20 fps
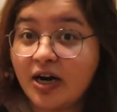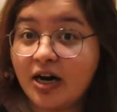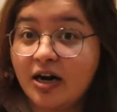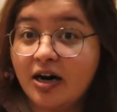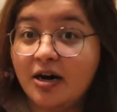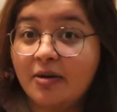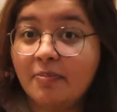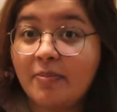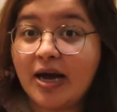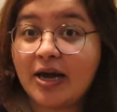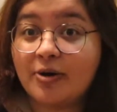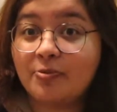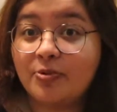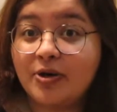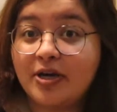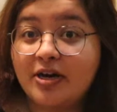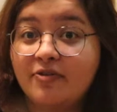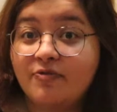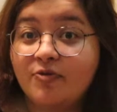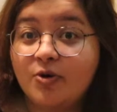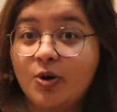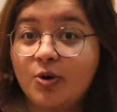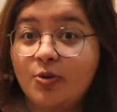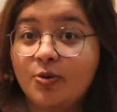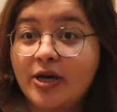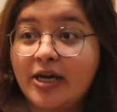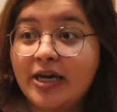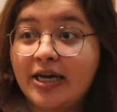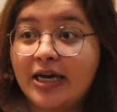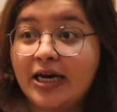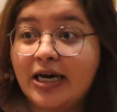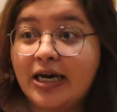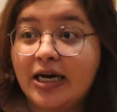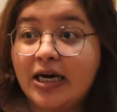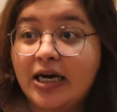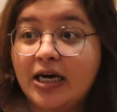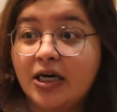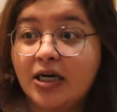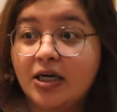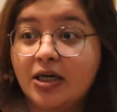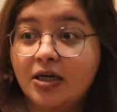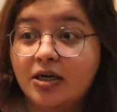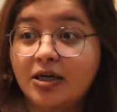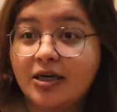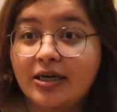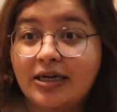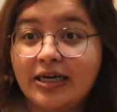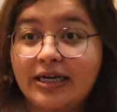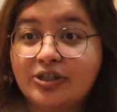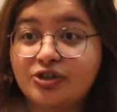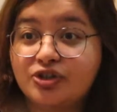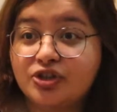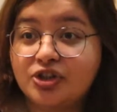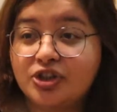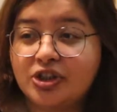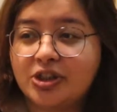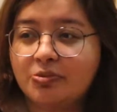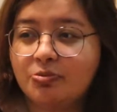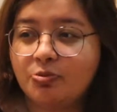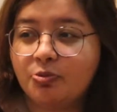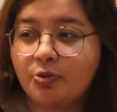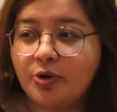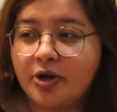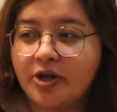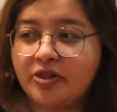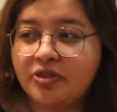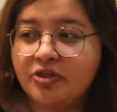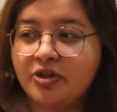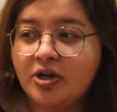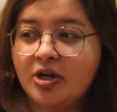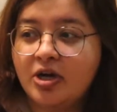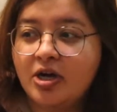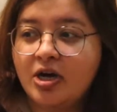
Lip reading: and we are following her relationship with